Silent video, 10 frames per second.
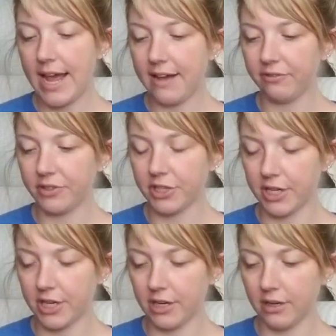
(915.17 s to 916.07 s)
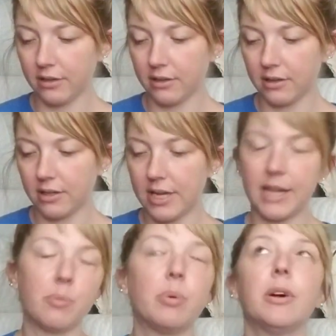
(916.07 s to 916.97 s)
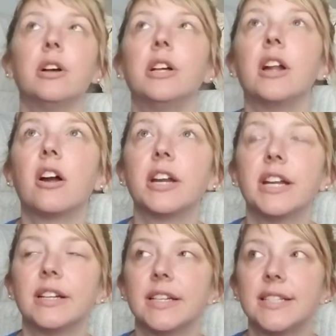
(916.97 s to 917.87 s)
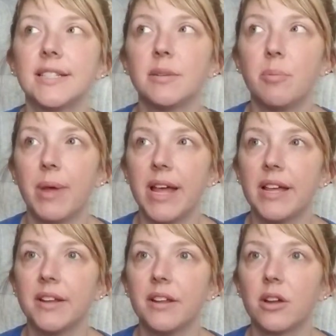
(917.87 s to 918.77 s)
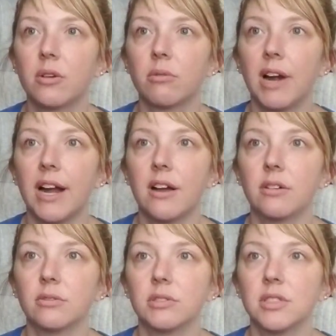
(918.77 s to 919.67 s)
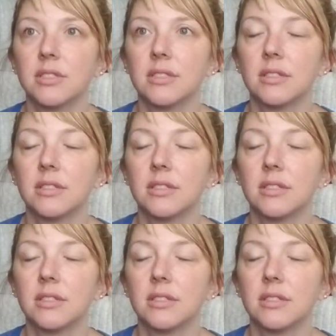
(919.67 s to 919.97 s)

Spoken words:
After I put our youngest to bed around